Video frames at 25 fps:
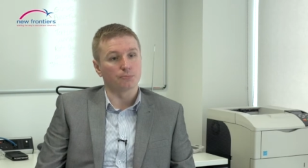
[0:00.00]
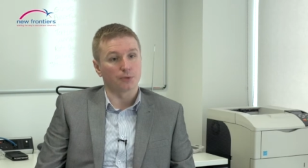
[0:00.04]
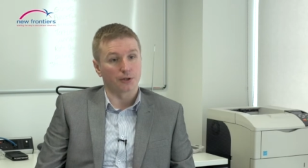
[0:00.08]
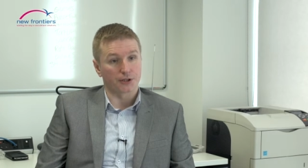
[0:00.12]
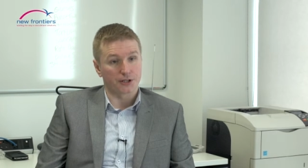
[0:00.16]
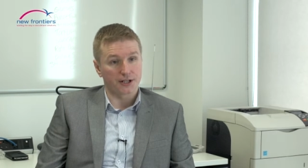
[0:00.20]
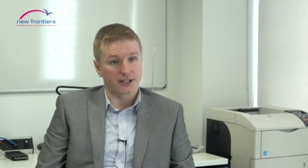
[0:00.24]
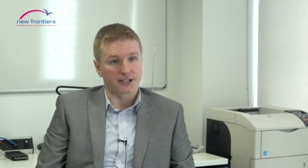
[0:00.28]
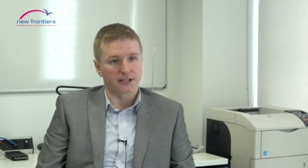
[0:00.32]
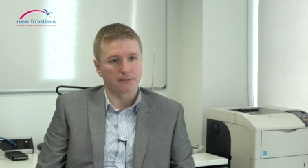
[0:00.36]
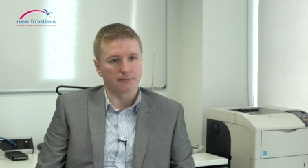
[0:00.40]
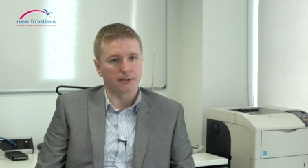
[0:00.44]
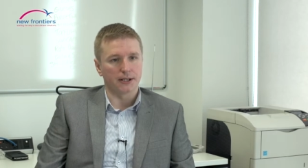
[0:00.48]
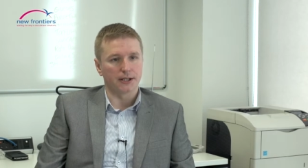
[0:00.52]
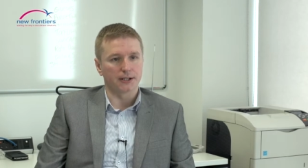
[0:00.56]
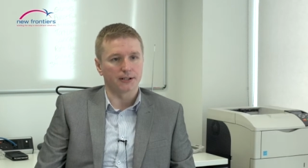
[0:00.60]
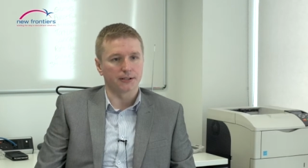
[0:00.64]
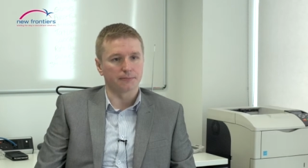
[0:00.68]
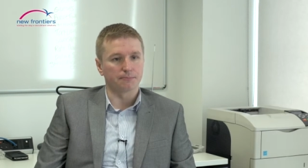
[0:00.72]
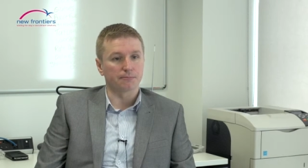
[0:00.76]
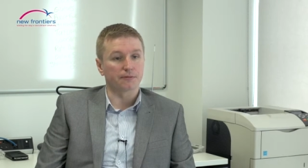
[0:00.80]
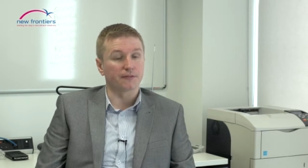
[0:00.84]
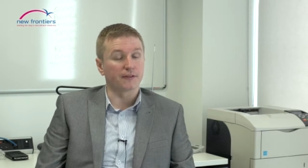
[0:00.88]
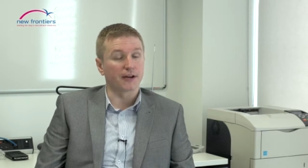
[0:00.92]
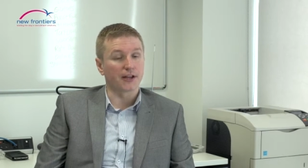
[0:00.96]
participate
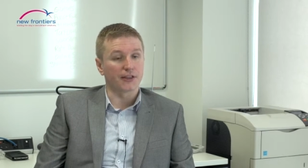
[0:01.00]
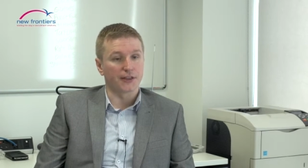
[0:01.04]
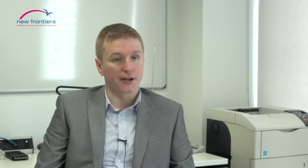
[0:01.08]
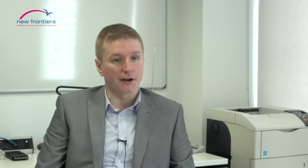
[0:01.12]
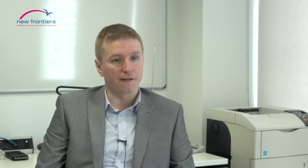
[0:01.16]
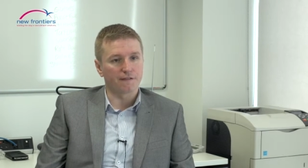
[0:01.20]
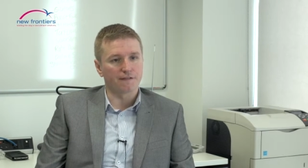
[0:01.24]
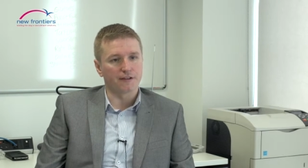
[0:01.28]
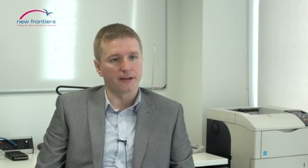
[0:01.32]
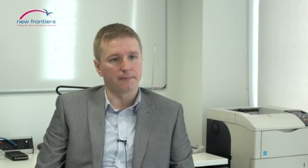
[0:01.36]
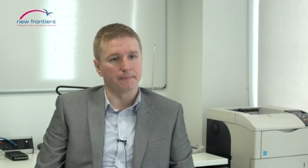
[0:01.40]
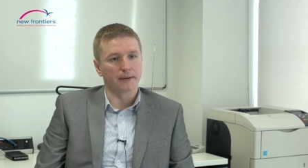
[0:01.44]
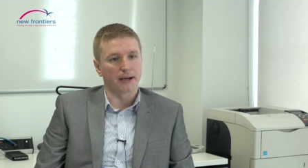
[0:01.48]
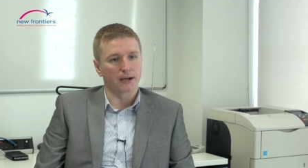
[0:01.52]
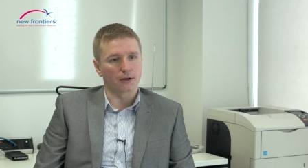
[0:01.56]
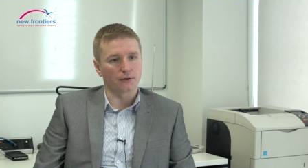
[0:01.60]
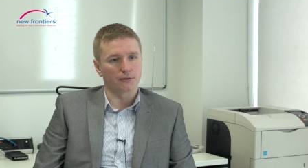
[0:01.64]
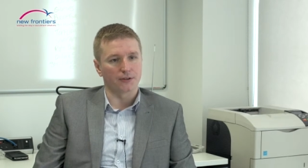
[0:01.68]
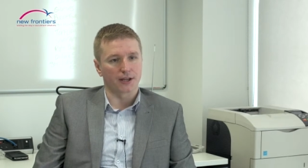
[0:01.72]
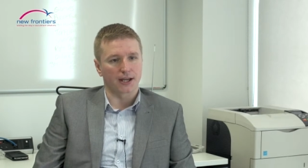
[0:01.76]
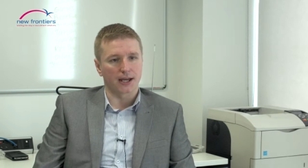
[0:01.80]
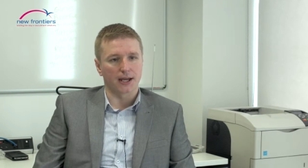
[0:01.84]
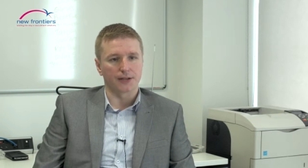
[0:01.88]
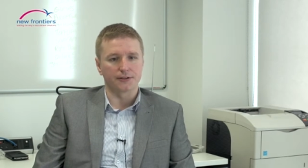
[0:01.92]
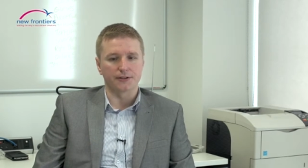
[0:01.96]
and provide their feedback on
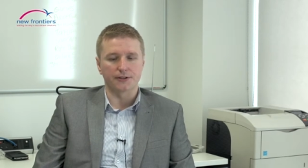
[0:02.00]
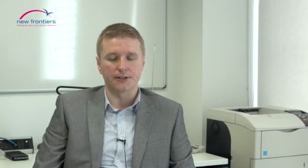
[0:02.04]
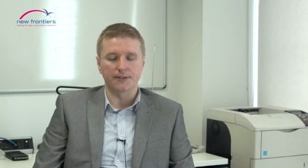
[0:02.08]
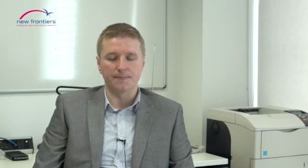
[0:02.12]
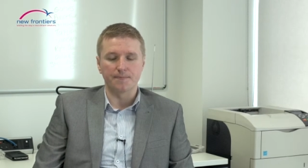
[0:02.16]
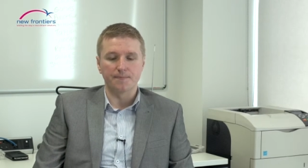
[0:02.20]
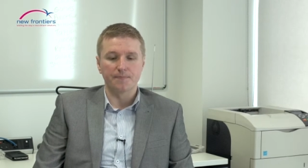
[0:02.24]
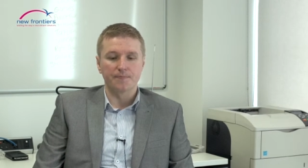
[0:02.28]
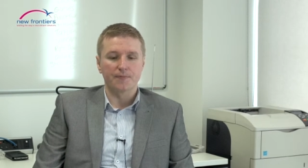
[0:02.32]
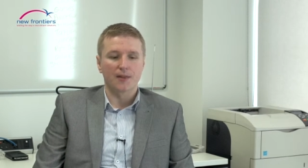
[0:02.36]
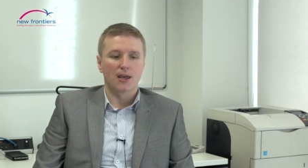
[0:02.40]
the candidate.